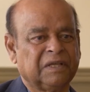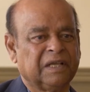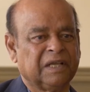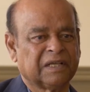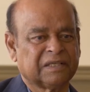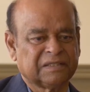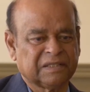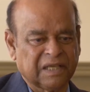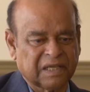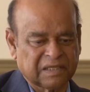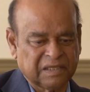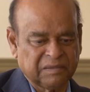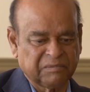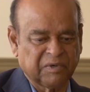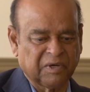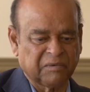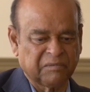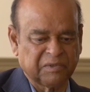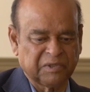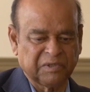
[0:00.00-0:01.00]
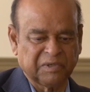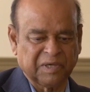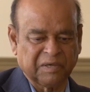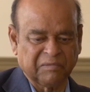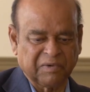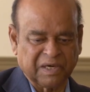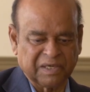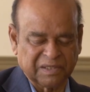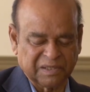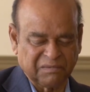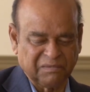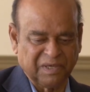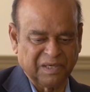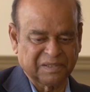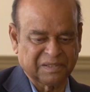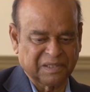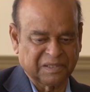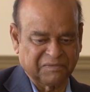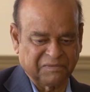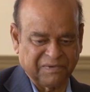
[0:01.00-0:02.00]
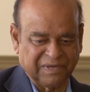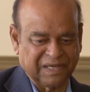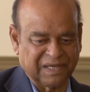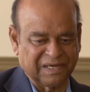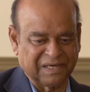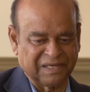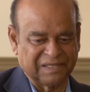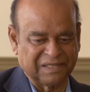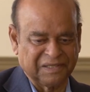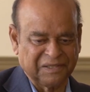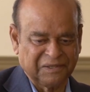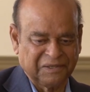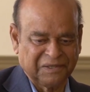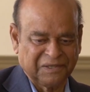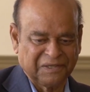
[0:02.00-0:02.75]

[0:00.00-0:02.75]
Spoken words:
Exactly, Bobby, you have articulated fairly.